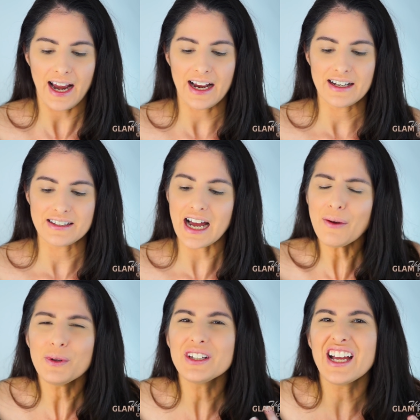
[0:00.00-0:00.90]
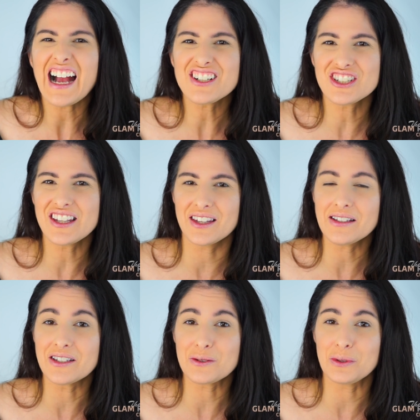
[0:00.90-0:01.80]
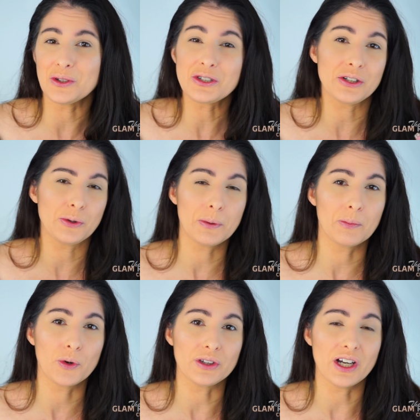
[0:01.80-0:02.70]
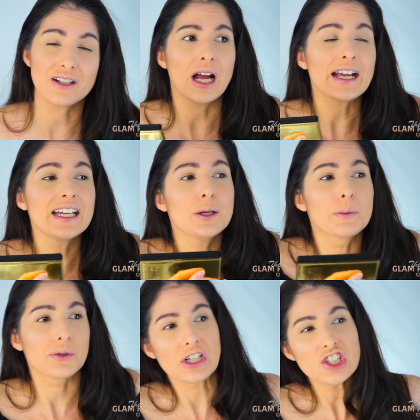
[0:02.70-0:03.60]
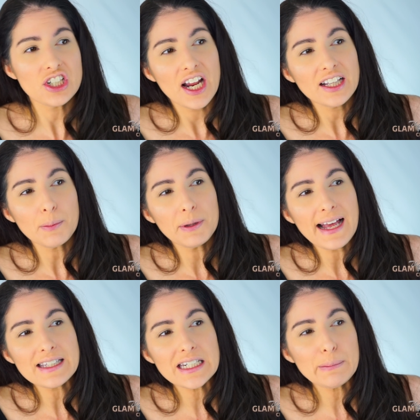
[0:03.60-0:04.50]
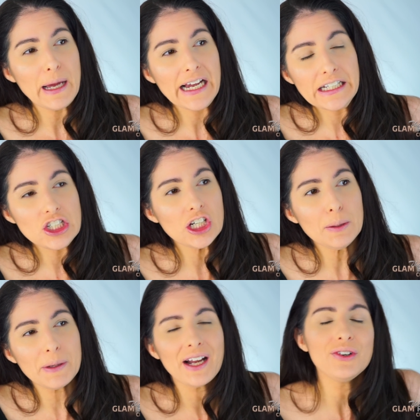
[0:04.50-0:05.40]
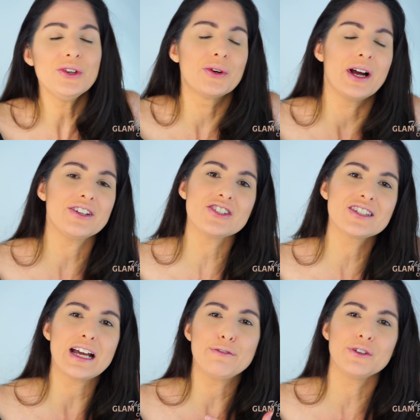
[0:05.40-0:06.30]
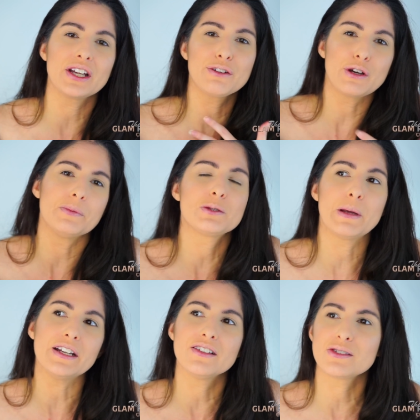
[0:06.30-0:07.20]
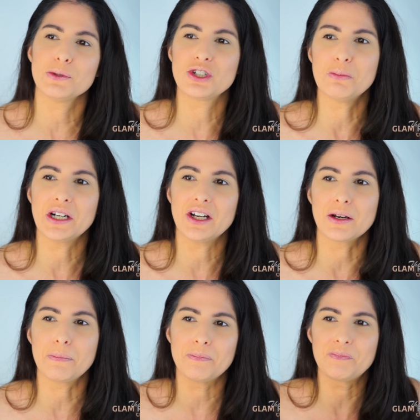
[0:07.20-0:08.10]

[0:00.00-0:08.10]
And I really actually think this one looks a little bit more luxe. I can appreciate the plastic packaging, but I don't know. I just, I feel like if I'm spending this much money on an